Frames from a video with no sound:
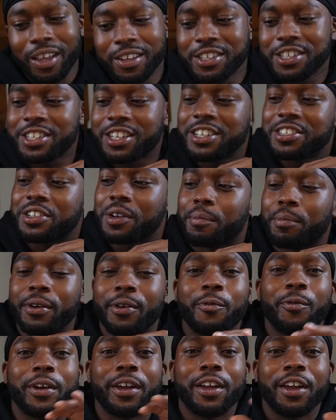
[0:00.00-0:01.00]
just because the
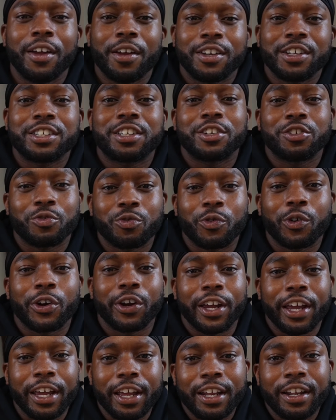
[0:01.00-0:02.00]
bread, we, just because we're
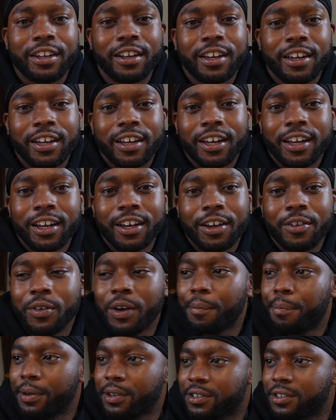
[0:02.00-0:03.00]
in uh,
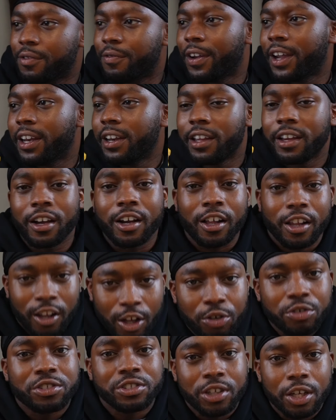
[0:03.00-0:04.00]
what Pennsylvania,
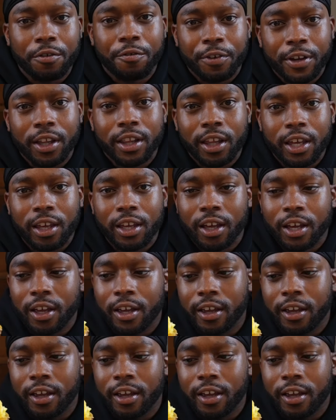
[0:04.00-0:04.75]
close to Philly,